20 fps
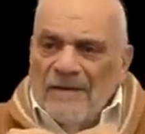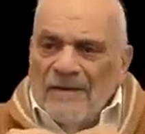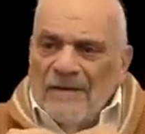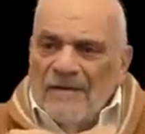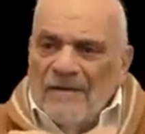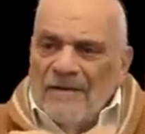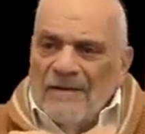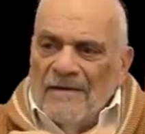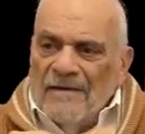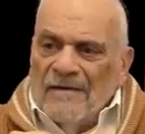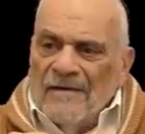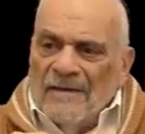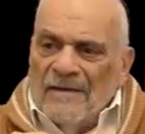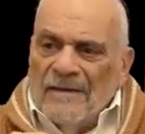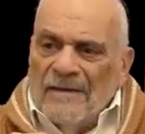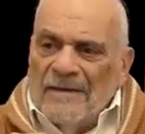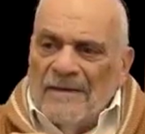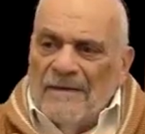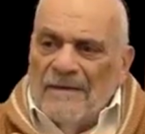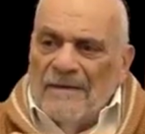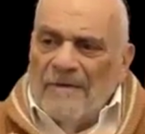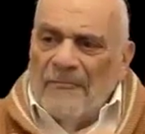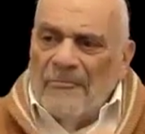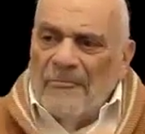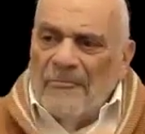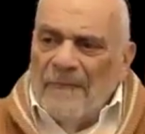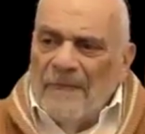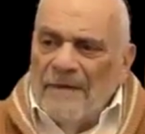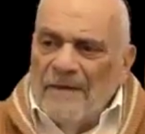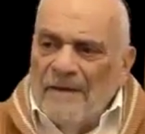in
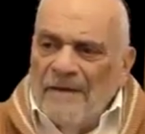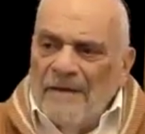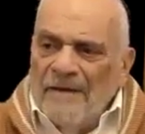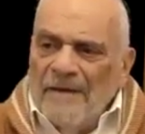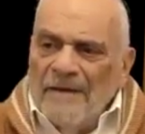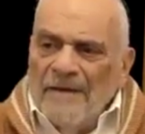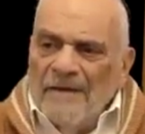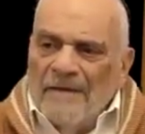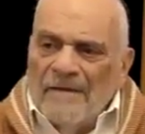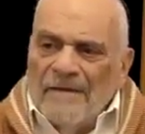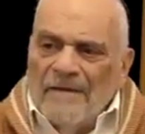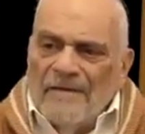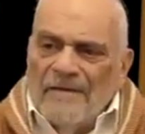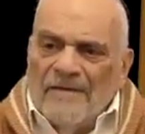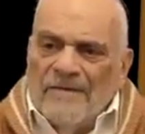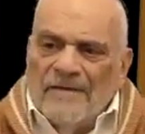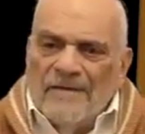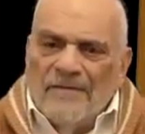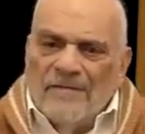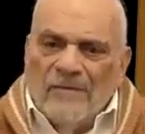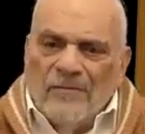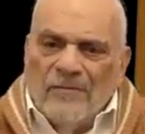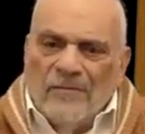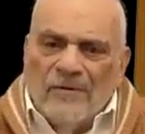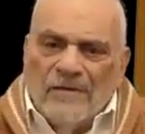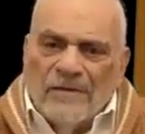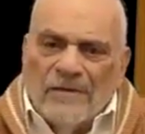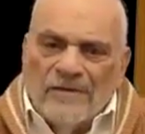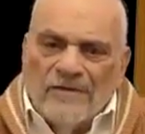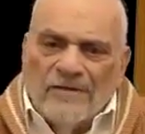the Civil
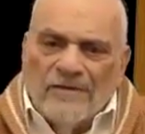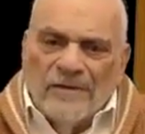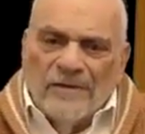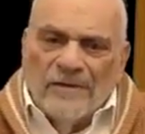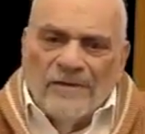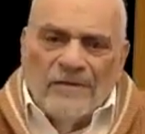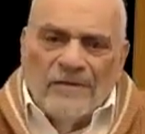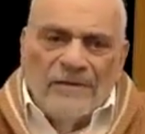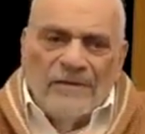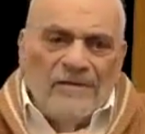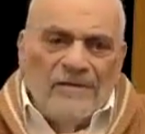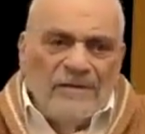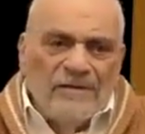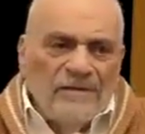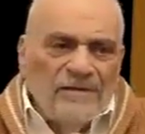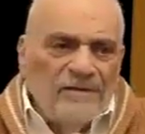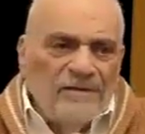War series.